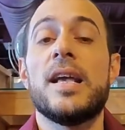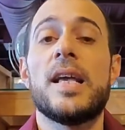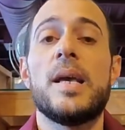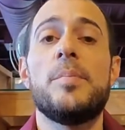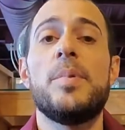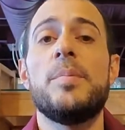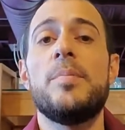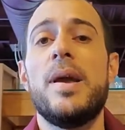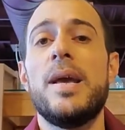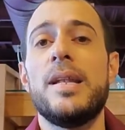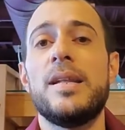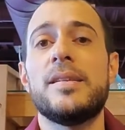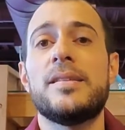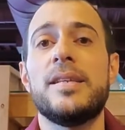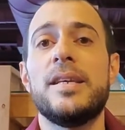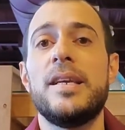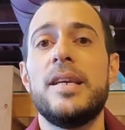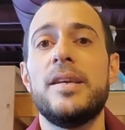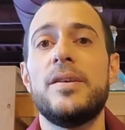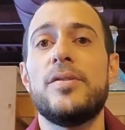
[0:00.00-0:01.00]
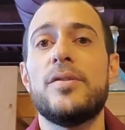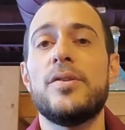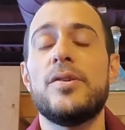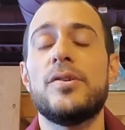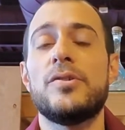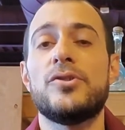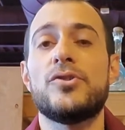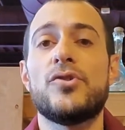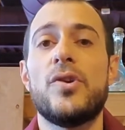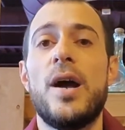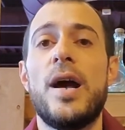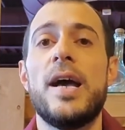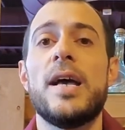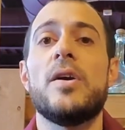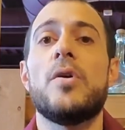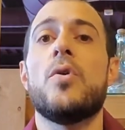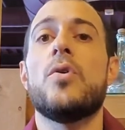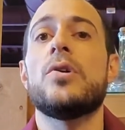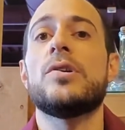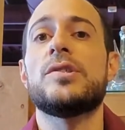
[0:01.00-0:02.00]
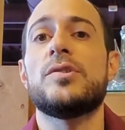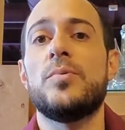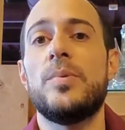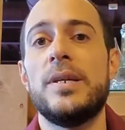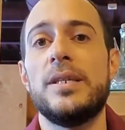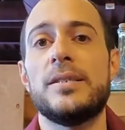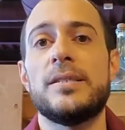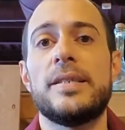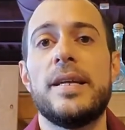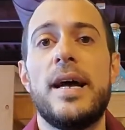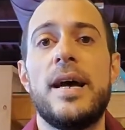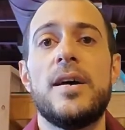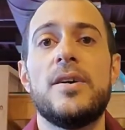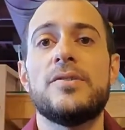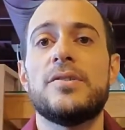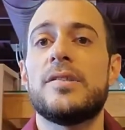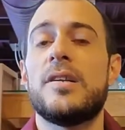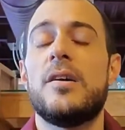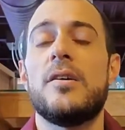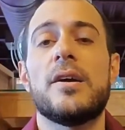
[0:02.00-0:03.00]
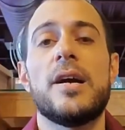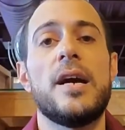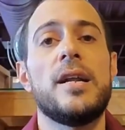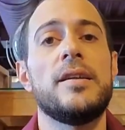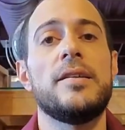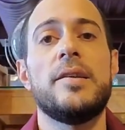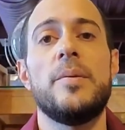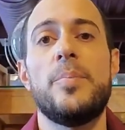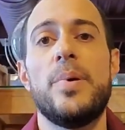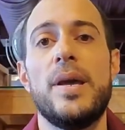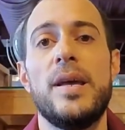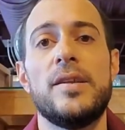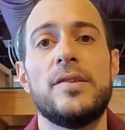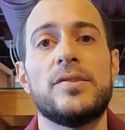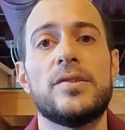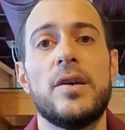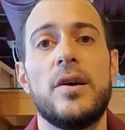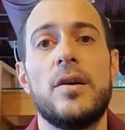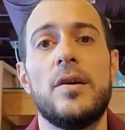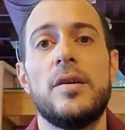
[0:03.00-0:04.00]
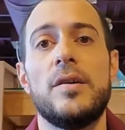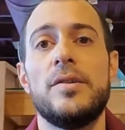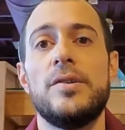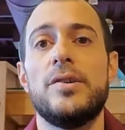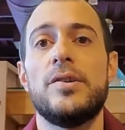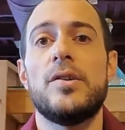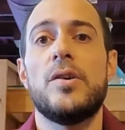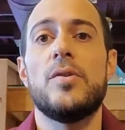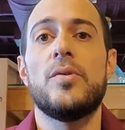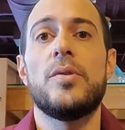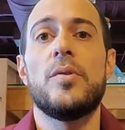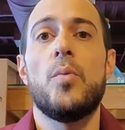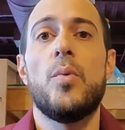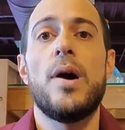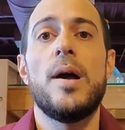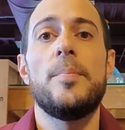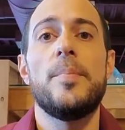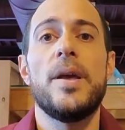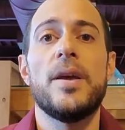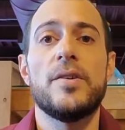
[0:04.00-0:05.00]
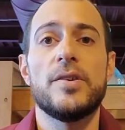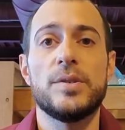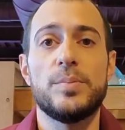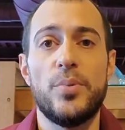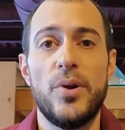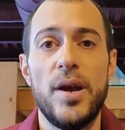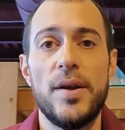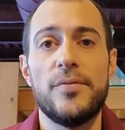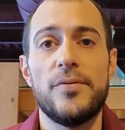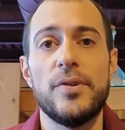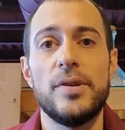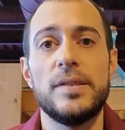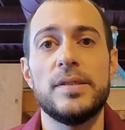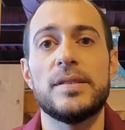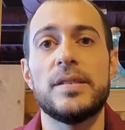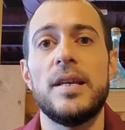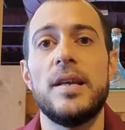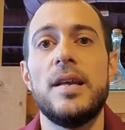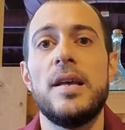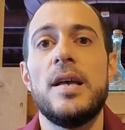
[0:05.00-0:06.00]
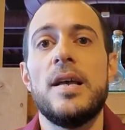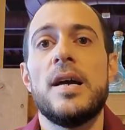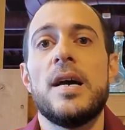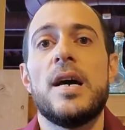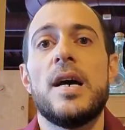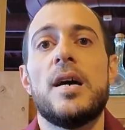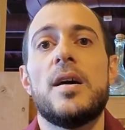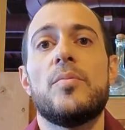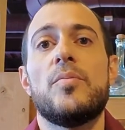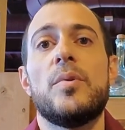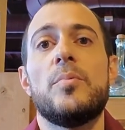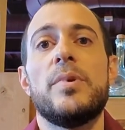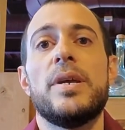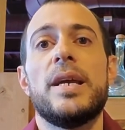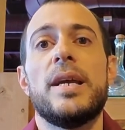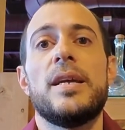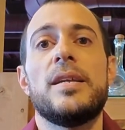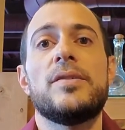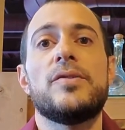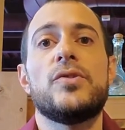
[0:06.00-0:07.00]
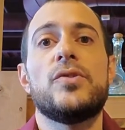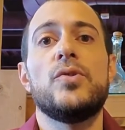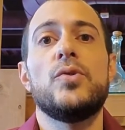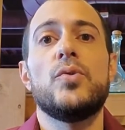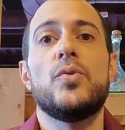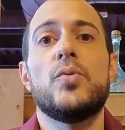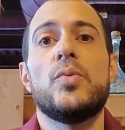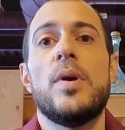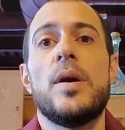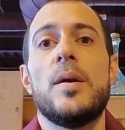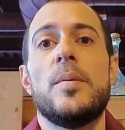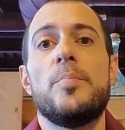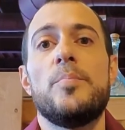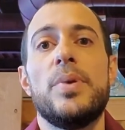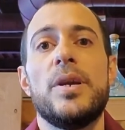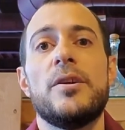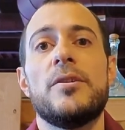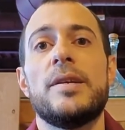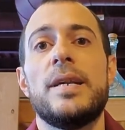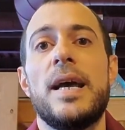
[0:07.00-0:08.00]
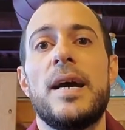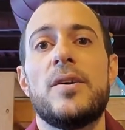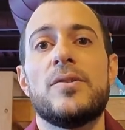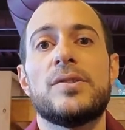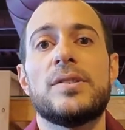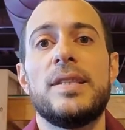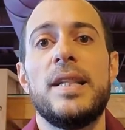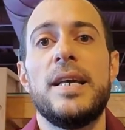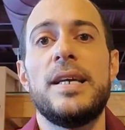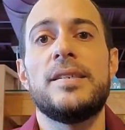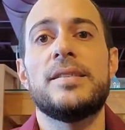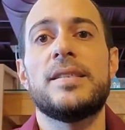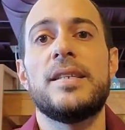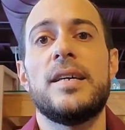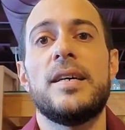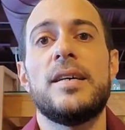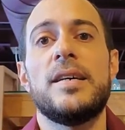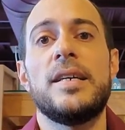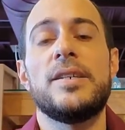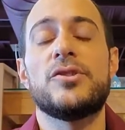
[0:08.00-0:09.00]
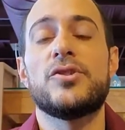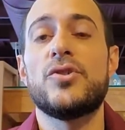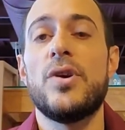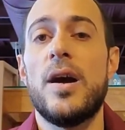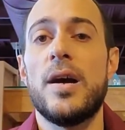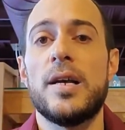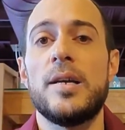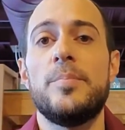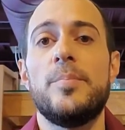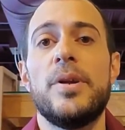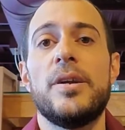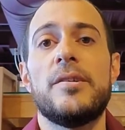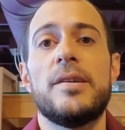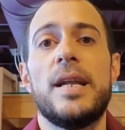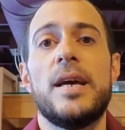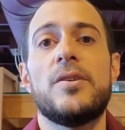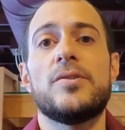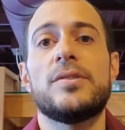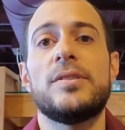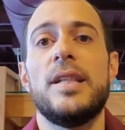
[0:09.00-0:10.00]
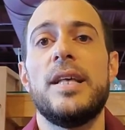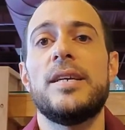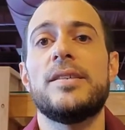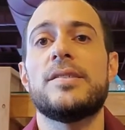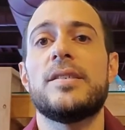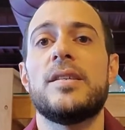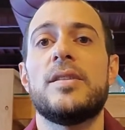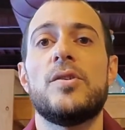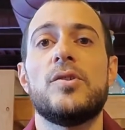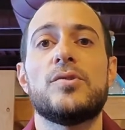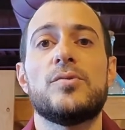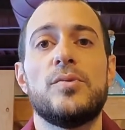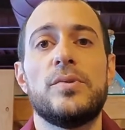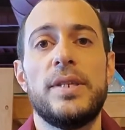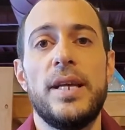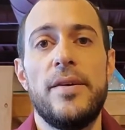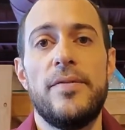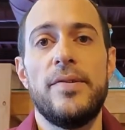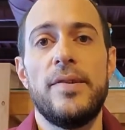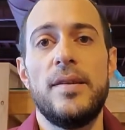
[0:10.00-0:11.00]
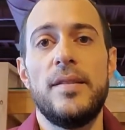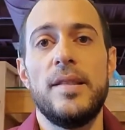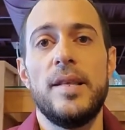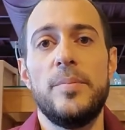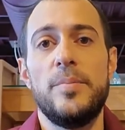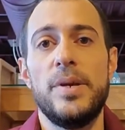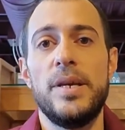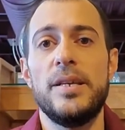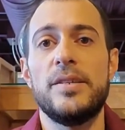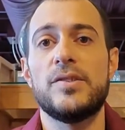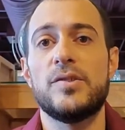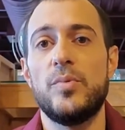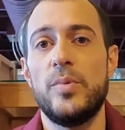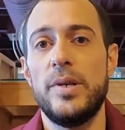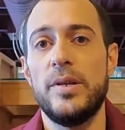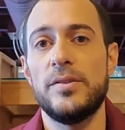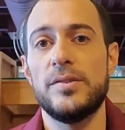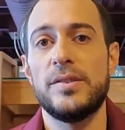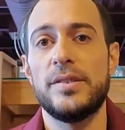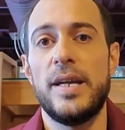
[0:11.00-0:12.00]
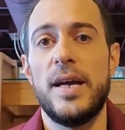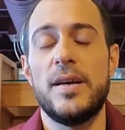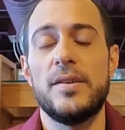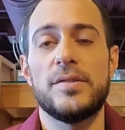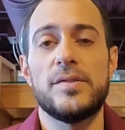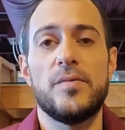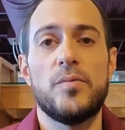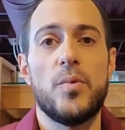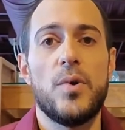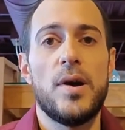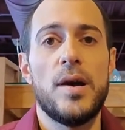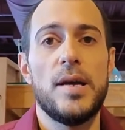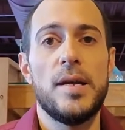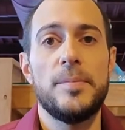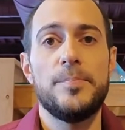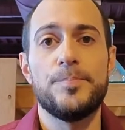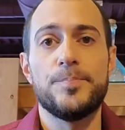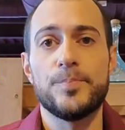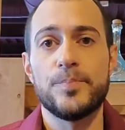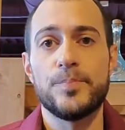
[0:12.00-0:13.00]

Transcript: can be made into either dry or sweet styles. It all kind of depends on, the winemaker's preference. When we get into Beerenauslese and Trockenbeerenauslese, those will definitely be sweeter styles of wine.